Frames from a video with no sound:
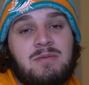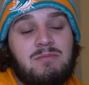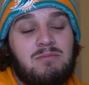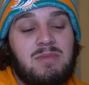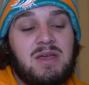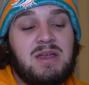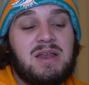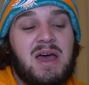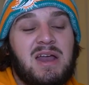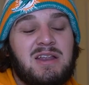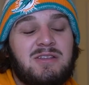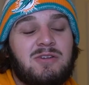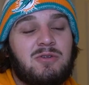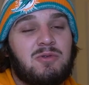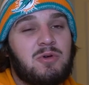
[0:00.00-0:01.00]
Me and
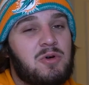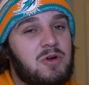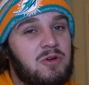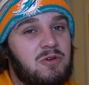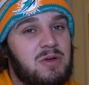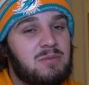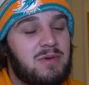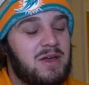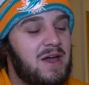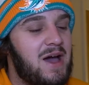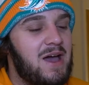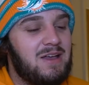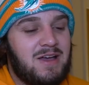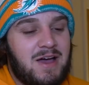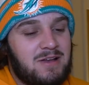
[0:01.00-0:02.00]
Eddie, though, we're going Green Bay.
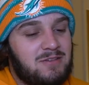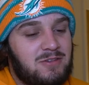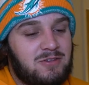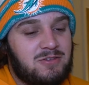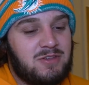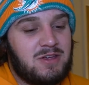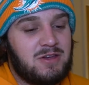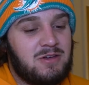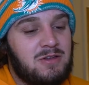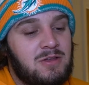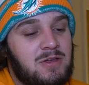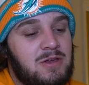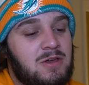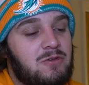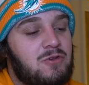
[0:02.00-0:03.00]
I just think
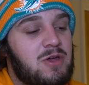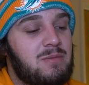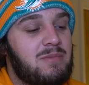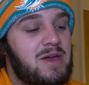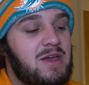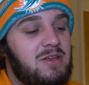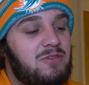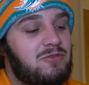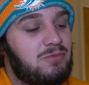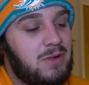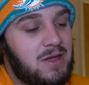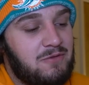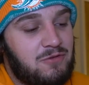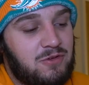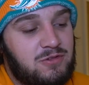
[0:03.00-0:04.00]
Green Bay is
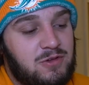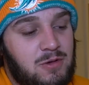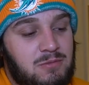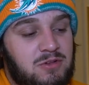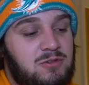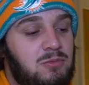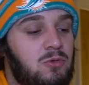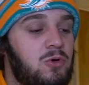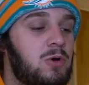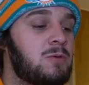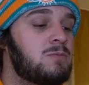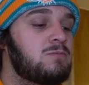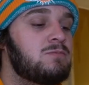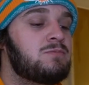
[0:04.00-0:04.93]
playing for so much more.